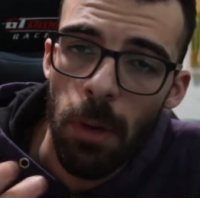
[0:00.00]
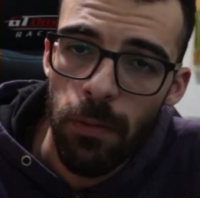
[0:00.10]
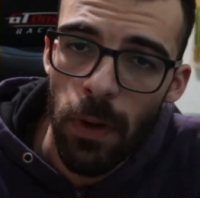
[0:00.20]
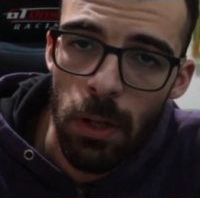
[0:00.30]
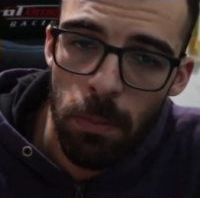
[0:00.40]
My
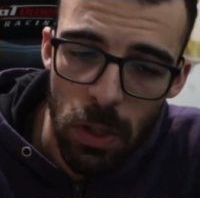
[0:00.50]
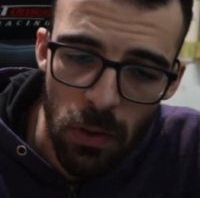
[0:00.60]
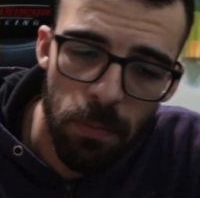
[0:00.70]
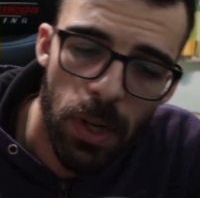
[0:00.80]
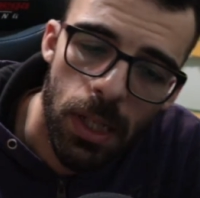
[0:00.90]
final piece
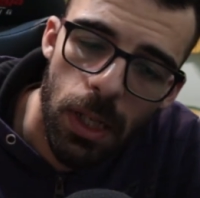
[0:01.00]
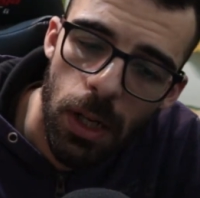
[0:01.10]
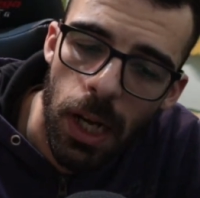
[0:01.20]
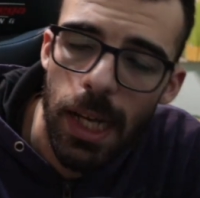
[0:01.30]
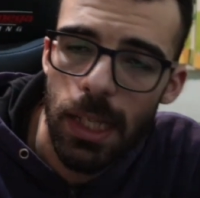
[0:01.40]
of praise
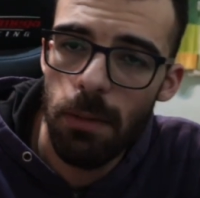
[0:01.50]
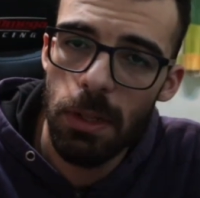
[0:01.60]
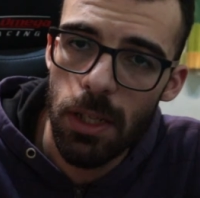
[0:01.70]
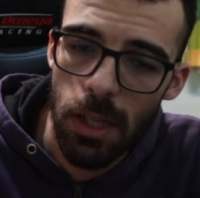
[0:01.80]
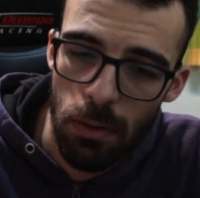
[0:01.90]
here has to
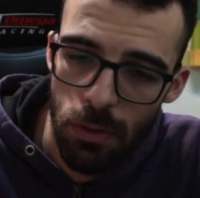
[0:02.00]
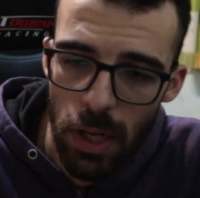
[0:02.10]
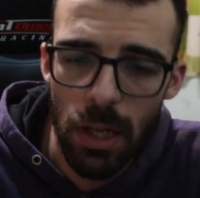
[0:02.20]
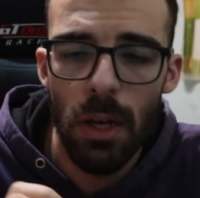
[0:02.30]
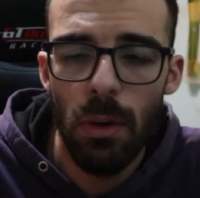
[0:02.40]
be the
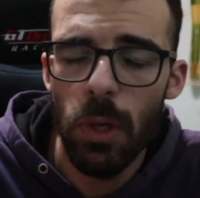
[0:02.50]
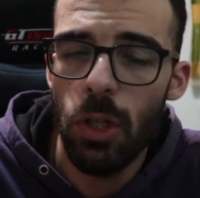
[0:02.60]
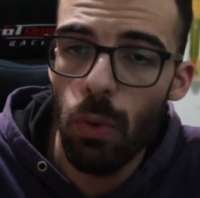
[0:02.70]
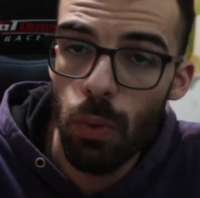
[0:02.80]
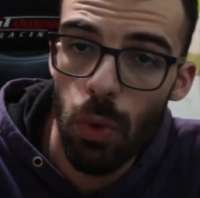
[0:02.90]
soundtrack,
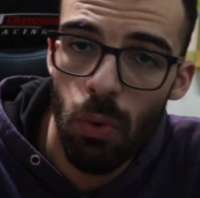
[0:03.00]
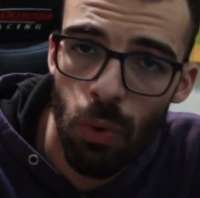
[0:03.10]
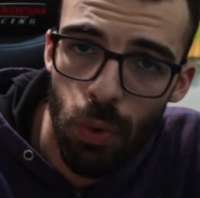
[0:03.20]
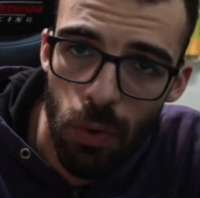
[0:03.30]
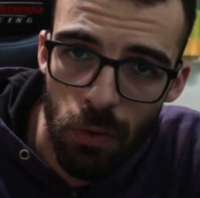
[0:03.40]
which was
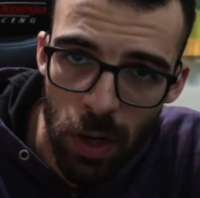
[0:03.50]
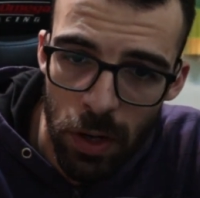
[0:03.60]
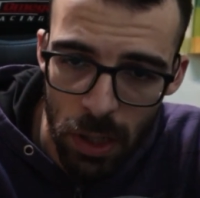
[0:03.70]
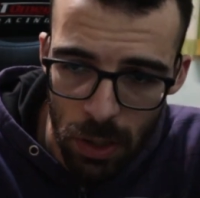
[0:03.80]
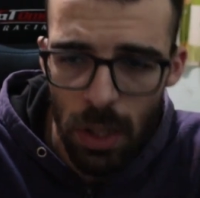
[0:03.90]
also
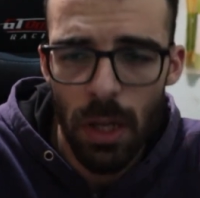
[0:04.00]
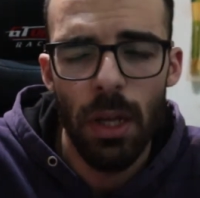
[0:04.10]
very good.